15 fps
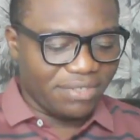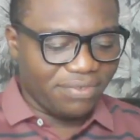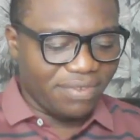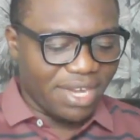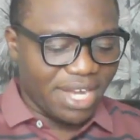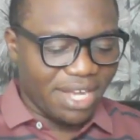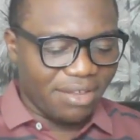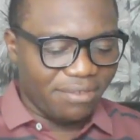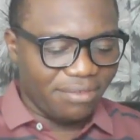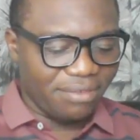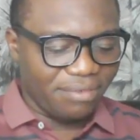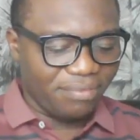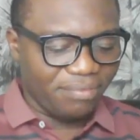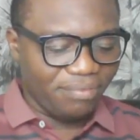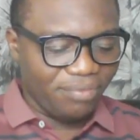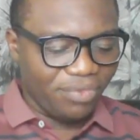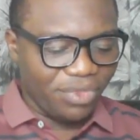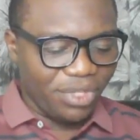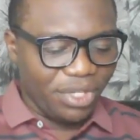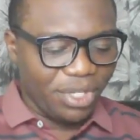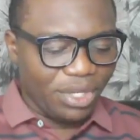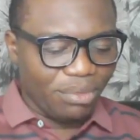5.
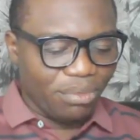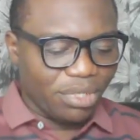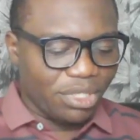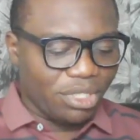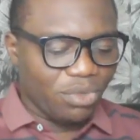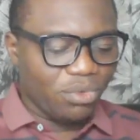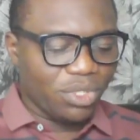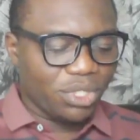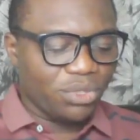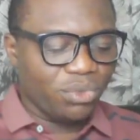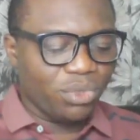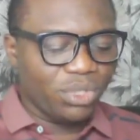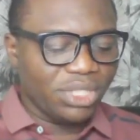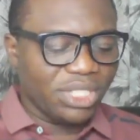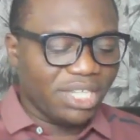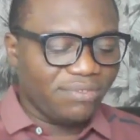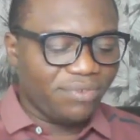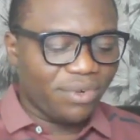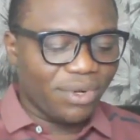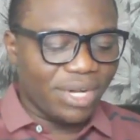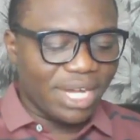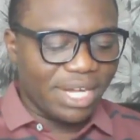But he was wounded
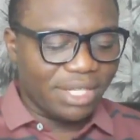for our